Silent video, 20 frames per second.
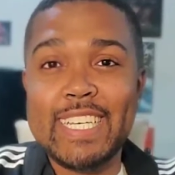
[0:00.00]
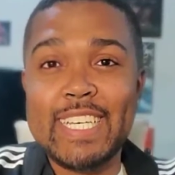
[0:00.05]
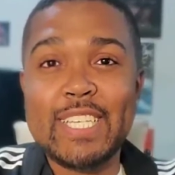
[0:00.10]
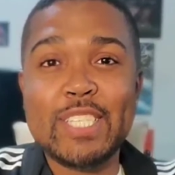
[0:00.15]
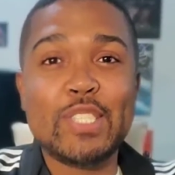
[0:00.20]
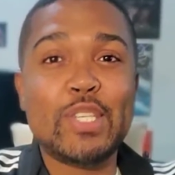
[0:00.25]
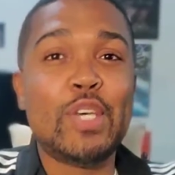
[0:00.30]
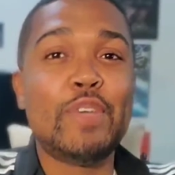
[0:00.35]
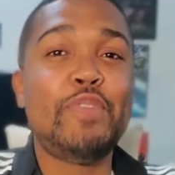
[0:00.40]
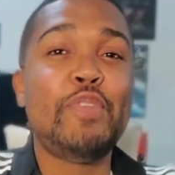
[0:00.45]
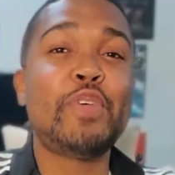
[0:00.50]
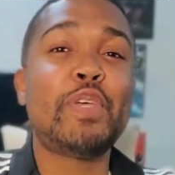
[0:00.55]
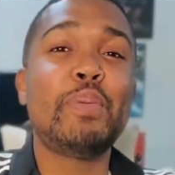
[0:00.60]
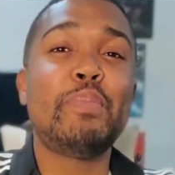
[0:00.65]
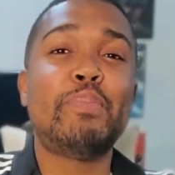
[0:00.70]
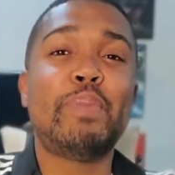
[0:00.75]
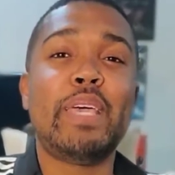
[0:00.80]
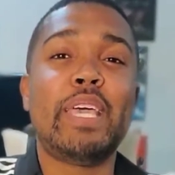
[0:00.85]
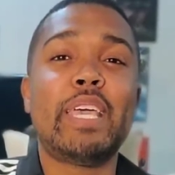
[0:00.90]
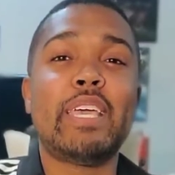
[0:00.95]
So if you can
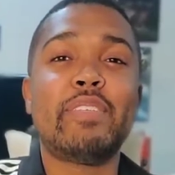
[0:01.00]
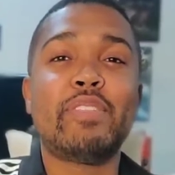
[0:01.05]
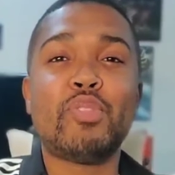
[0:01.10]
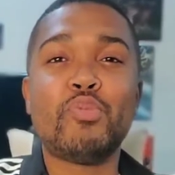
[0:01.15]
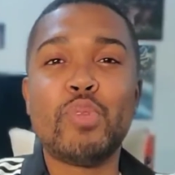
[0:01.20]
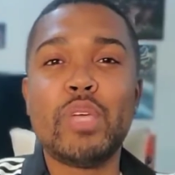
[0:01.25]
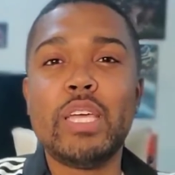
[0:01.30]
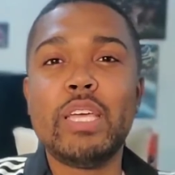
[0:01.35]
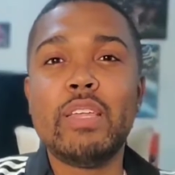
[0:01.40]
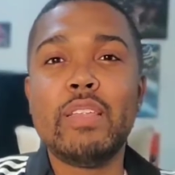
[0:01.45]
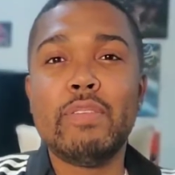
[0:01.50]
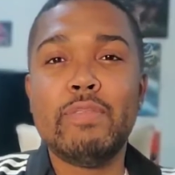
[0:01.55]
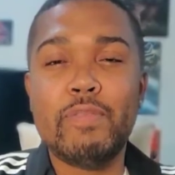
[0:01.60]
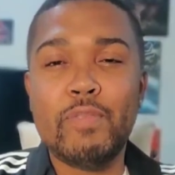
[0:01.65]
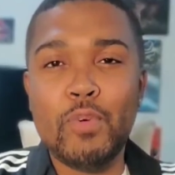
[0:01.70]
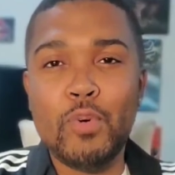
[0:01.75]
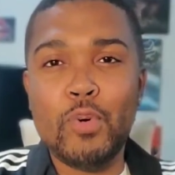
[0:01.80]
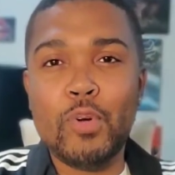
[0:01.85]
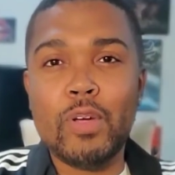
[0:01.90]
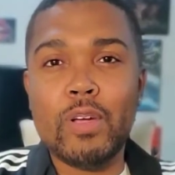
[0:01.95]
pick 3 to
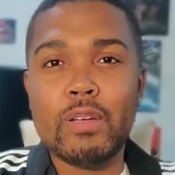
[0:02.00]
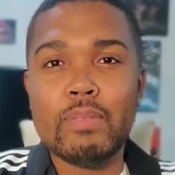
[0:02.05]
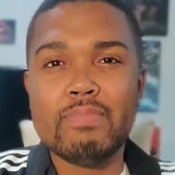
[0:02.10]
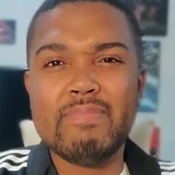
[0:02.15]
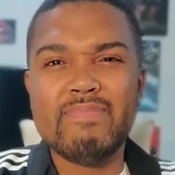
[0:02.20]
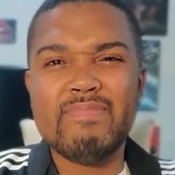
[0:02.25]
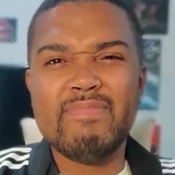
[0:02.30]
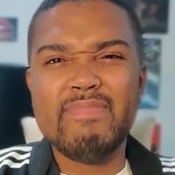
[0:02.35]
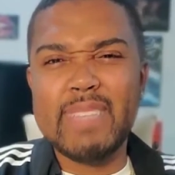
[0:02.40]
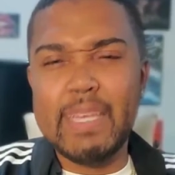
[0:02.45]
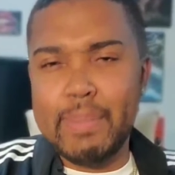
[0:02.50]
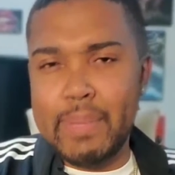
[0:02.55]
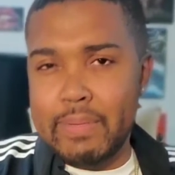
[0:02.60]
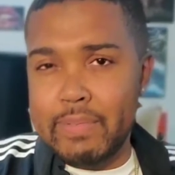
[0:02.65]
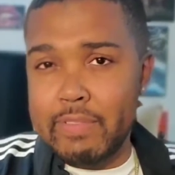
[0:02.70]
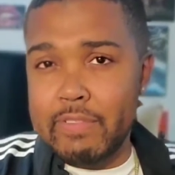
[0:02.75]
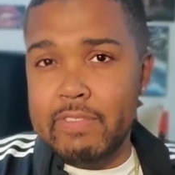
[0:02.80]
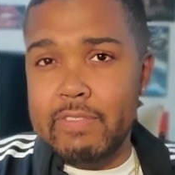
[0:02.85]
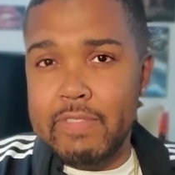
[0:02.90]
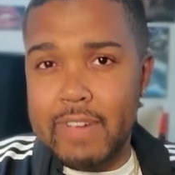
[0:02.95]
4, maybe
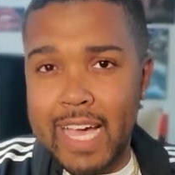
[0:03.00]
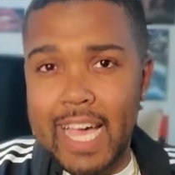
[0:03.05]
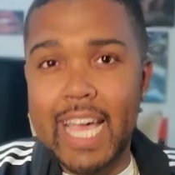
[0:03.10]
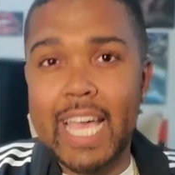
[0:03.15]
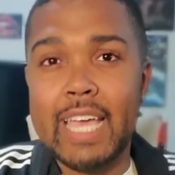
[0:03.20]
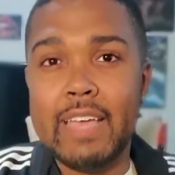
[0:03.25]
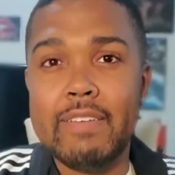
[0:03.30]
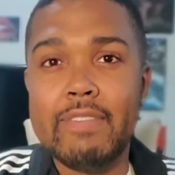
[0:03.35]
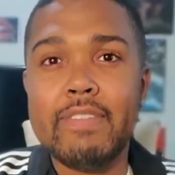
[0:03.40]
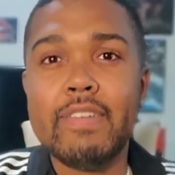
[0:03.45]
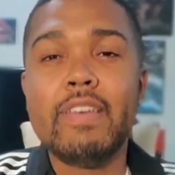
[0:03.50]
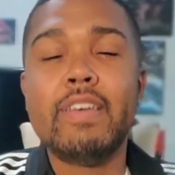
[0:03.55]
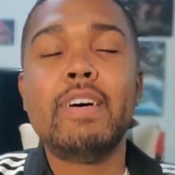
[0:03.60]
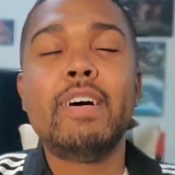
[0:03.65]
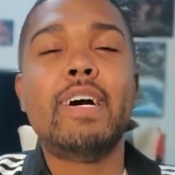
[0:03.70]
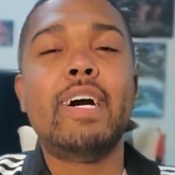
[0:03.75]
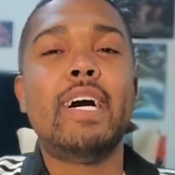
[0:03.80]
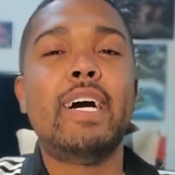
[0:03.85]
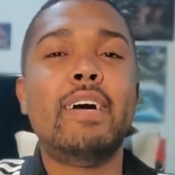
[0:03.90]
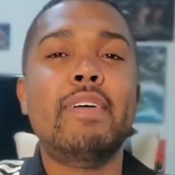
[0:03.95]
even 5
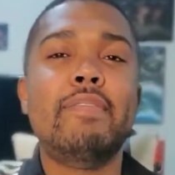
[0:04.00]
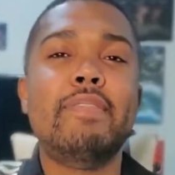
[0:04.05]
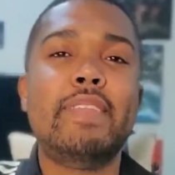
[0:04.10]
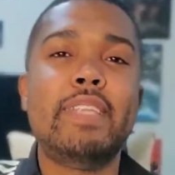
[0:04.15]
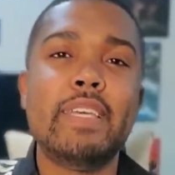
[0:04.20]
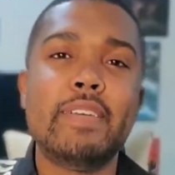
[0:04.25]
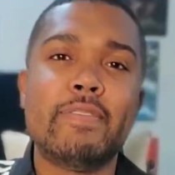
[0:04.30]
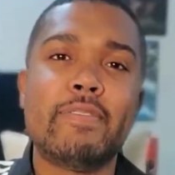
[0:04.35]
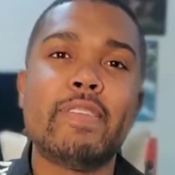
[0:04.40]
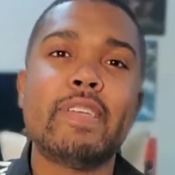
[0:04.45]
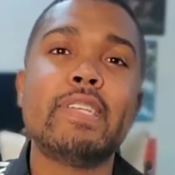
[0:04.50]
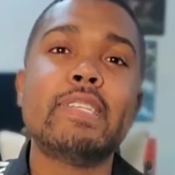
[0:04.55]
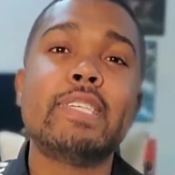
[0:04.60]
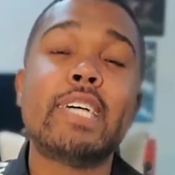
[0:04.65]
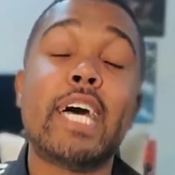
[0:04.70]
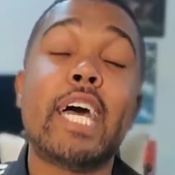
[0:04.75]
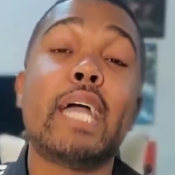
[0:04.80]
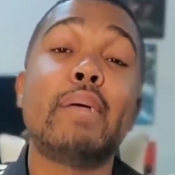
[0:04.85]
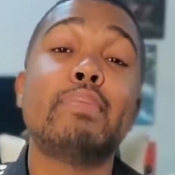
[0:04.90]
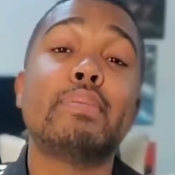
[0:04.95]
of different
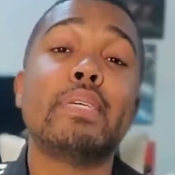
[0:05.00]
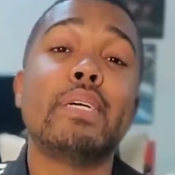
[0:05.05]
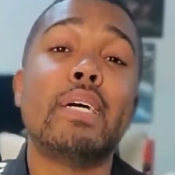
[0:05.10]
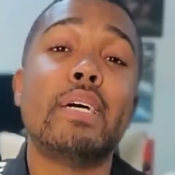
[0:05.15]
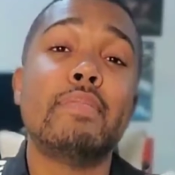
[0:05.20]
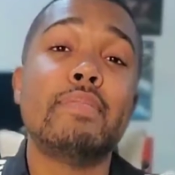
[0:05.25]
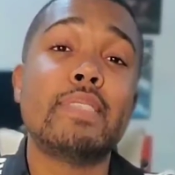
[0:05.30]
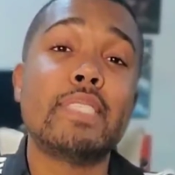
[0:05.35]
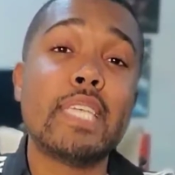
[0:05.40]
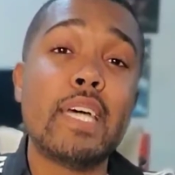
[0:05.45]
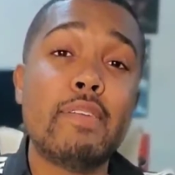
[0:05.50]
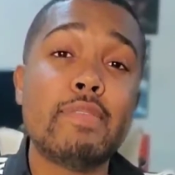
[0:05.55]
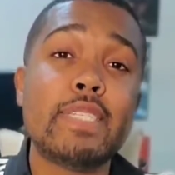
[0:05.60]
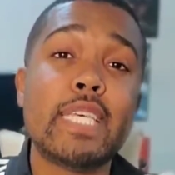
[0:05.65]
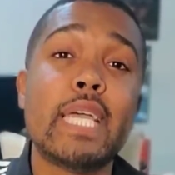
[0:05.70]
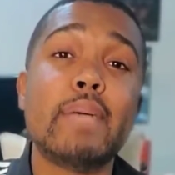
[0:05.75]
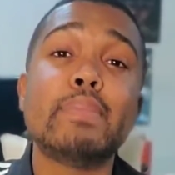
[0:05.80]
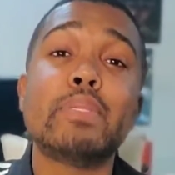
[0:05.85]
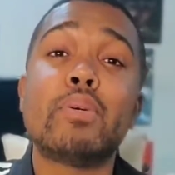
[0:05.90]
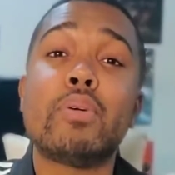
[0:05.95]
types of
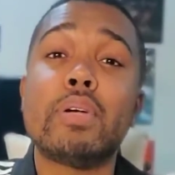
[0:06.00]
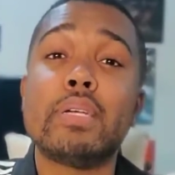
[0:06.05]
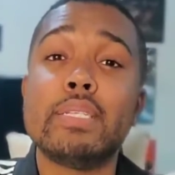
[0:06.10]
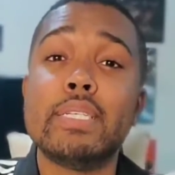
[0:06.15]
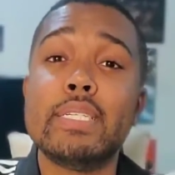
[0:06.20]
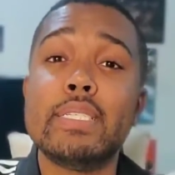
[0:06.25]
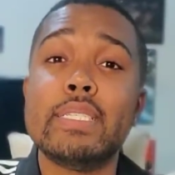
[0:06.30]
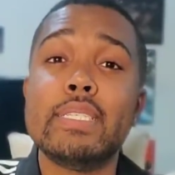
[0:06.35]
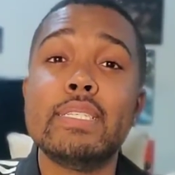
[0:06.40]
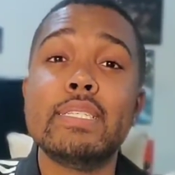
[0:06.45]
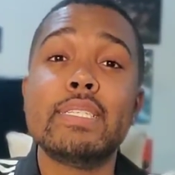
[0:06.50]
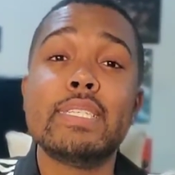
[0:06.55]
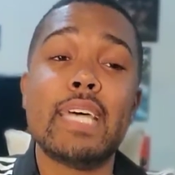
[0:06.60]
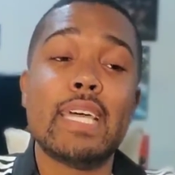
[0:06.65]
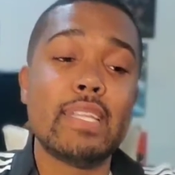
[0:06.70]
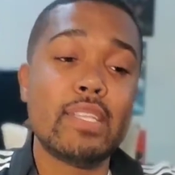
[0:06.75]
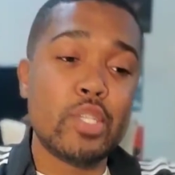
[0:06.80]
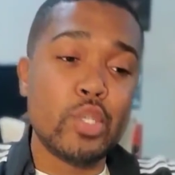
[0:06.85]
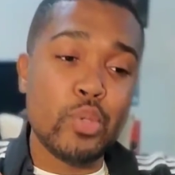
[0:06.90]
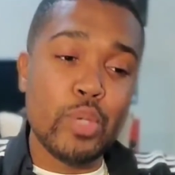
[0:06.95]
self-tapes or auditions that
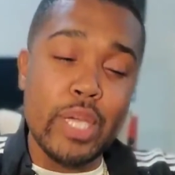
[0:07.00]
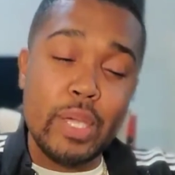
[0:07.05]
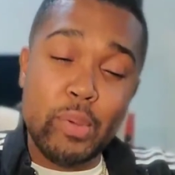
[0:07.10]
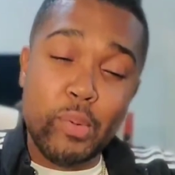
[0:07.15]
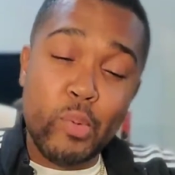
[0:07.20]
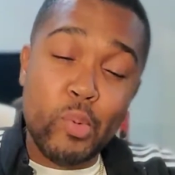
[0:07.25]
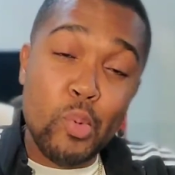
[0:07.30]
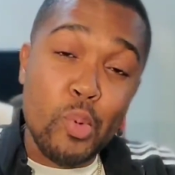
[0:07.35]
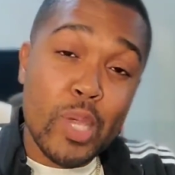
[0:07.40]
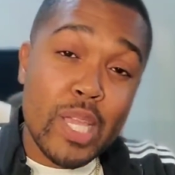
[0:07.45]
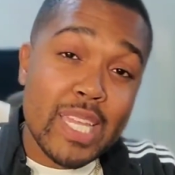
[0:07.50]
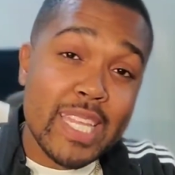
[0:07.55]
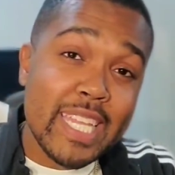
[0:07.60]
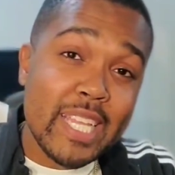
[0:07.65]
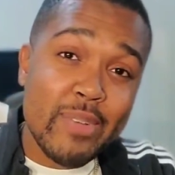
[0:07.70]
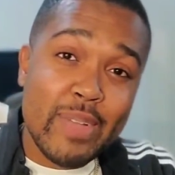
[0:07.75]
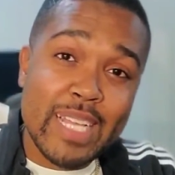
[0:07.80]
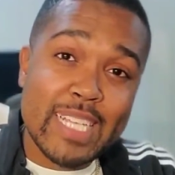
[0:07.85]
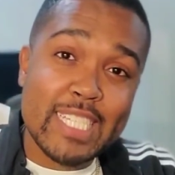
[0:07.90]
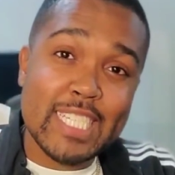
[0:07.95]
do a really
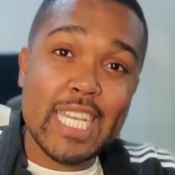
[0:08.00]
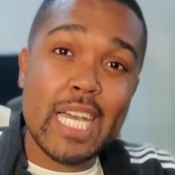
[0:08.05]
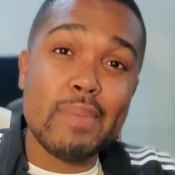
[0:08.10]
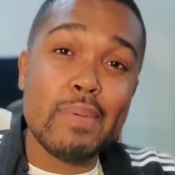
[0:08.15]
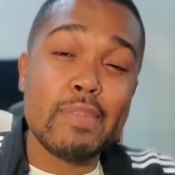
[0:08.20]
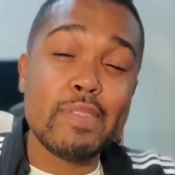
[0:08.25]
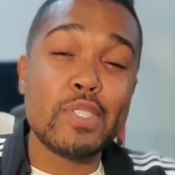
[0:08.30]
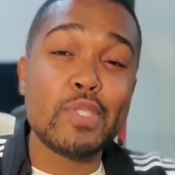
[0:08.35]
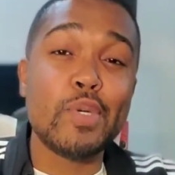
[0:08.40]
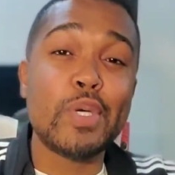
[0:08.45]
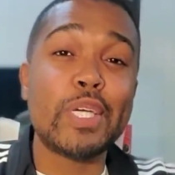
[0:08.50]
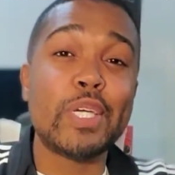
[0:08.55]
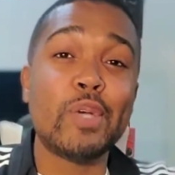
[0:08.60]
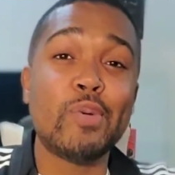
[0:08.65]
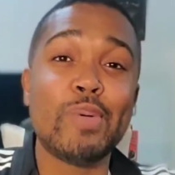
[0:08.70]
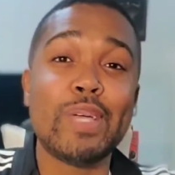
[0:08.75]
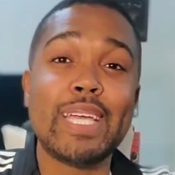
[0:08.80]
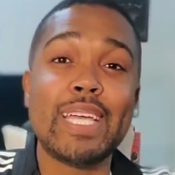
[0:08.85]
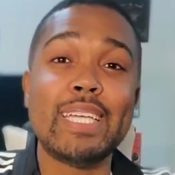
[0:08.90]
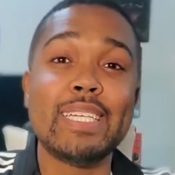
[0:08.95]
great job of showing your
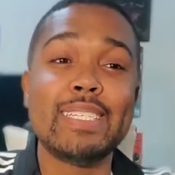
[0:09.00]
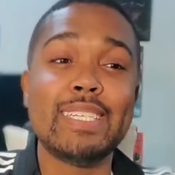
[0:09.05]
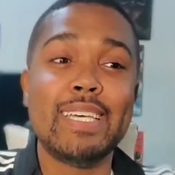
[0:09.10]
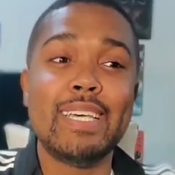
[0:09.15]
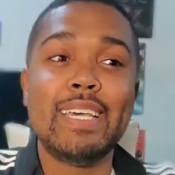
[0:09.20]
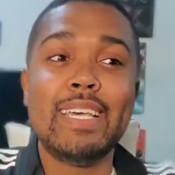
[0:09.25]
range,